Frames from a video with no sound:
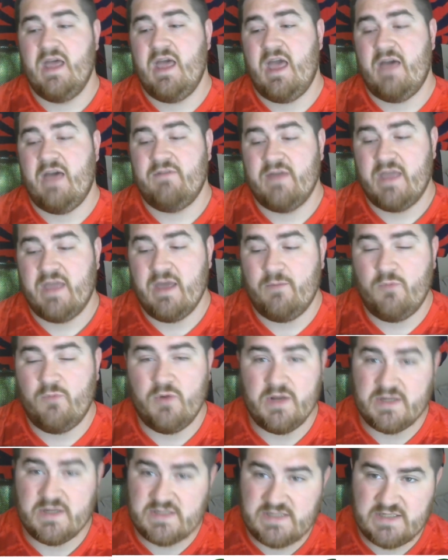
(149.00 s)
haven't kept
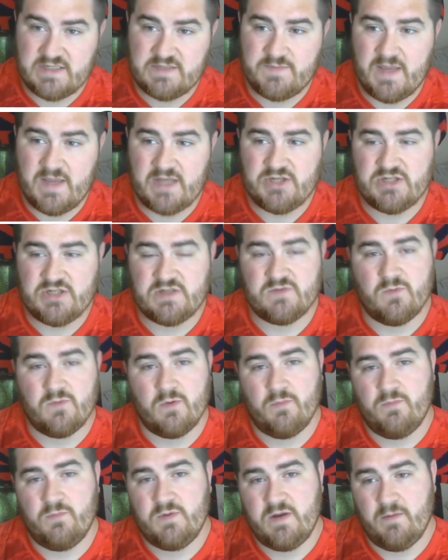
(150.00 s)
one in 6 matches, where
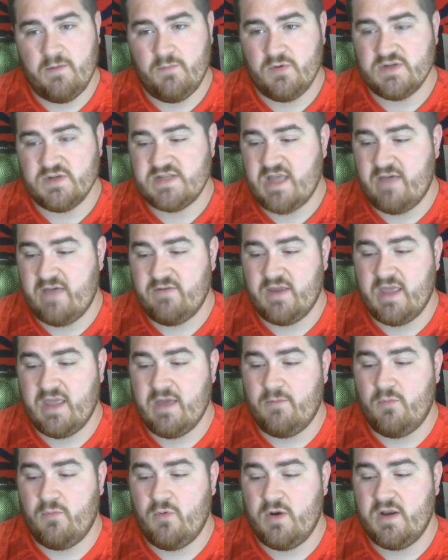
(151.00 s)
Timbers haven't
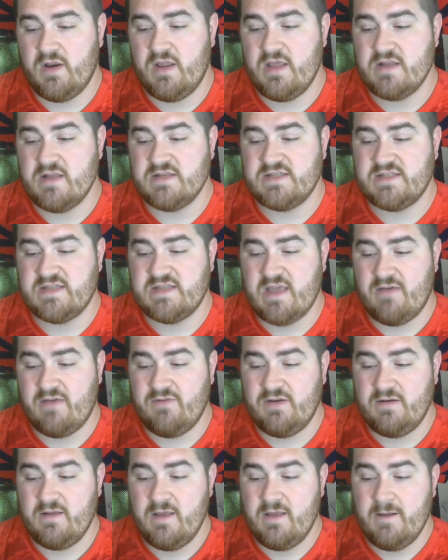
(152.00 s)
kept one in
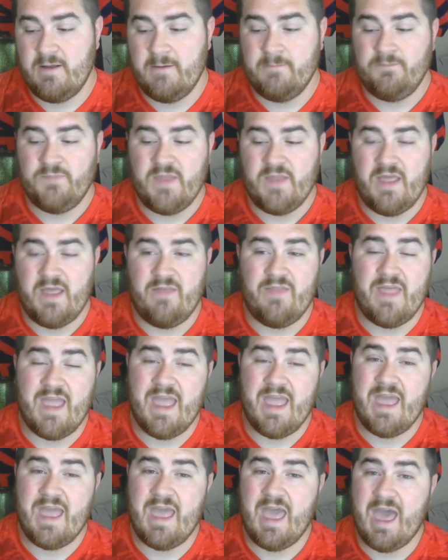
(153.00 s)
7. And
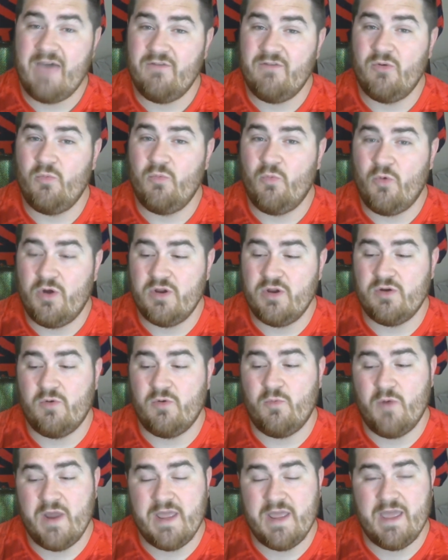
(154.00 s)
they haven't won an
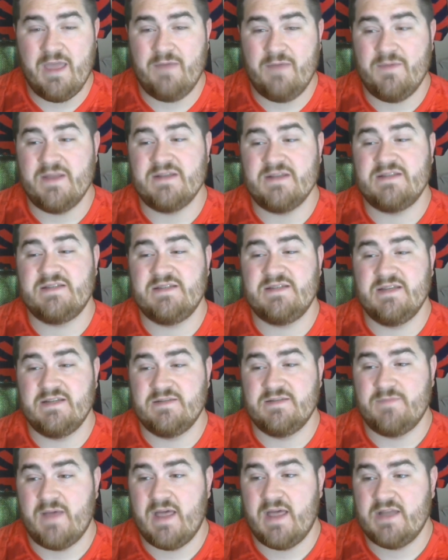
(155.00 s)
away game in
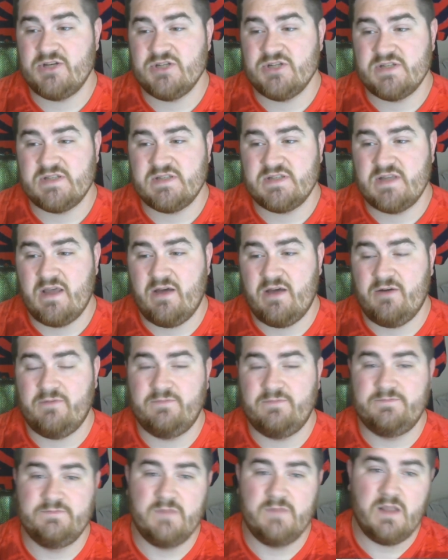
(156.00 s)
6 matches. So,
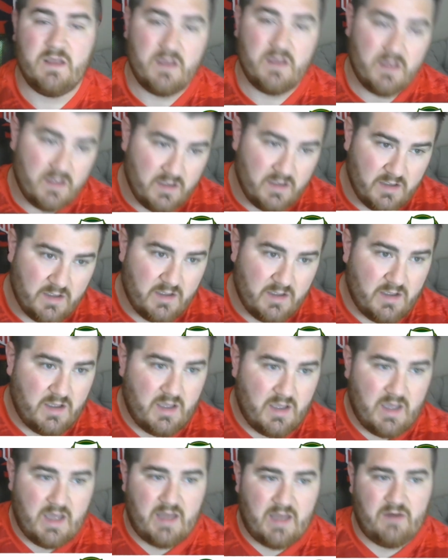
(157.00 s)

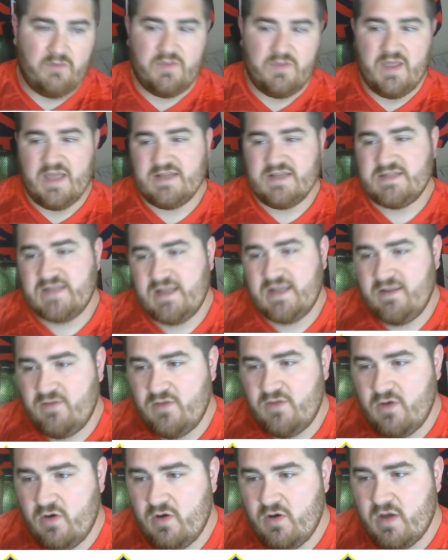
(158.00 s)
I don't think I said it
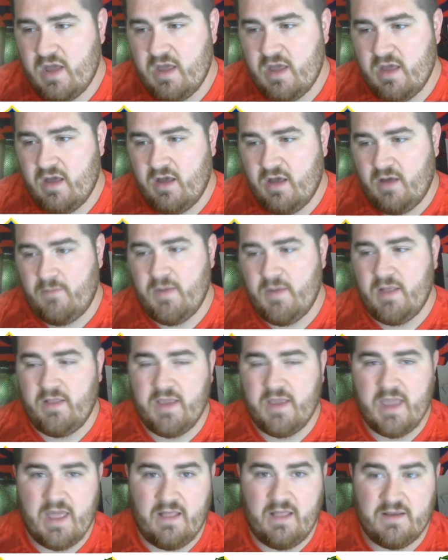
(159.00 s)
though. LA
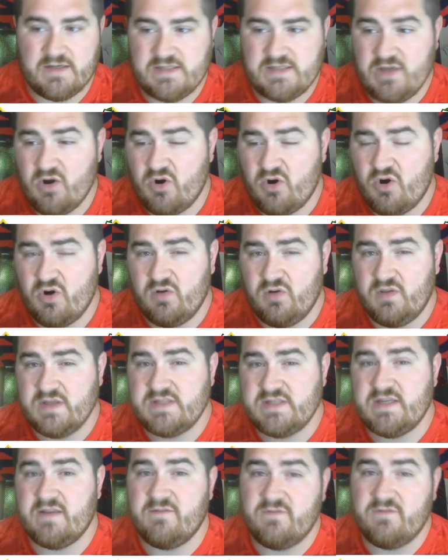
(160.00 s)
Galaxy are currently
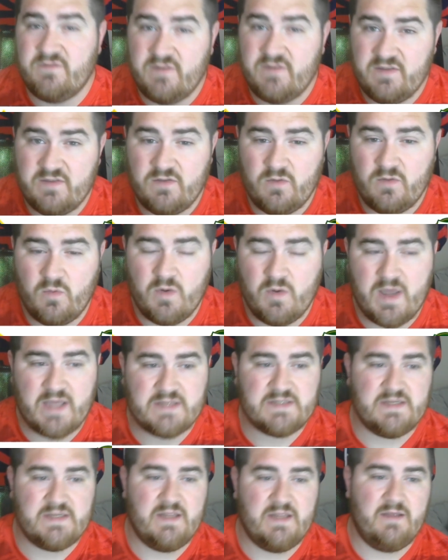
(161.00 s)
sitting 5th in the
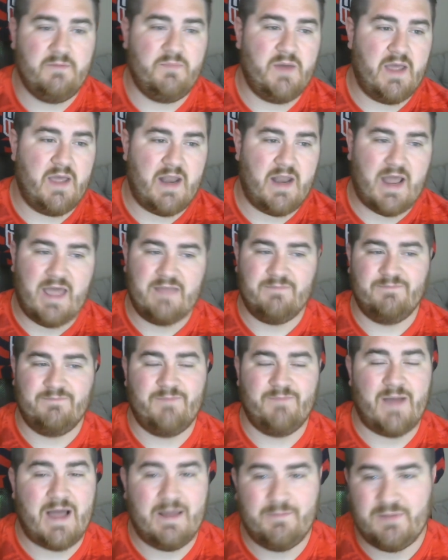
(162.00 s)
West, but
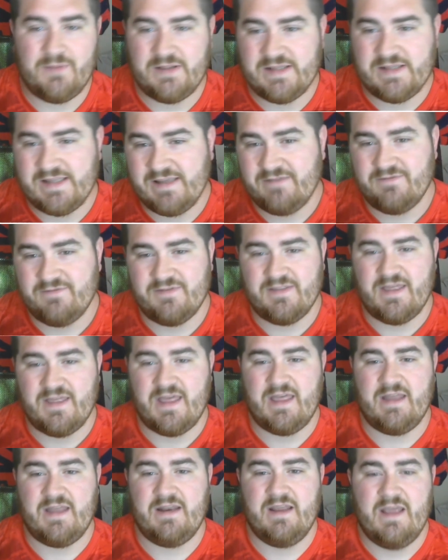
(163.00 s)
I believe
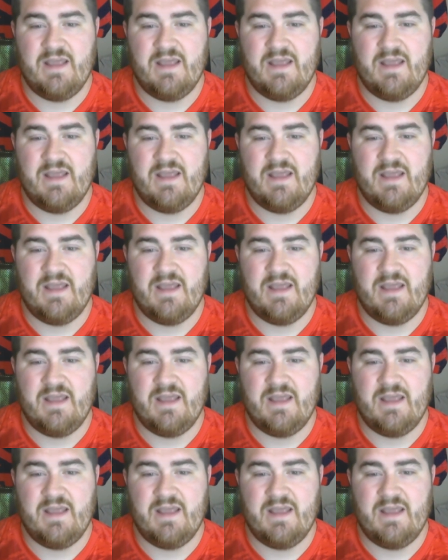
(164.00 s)
that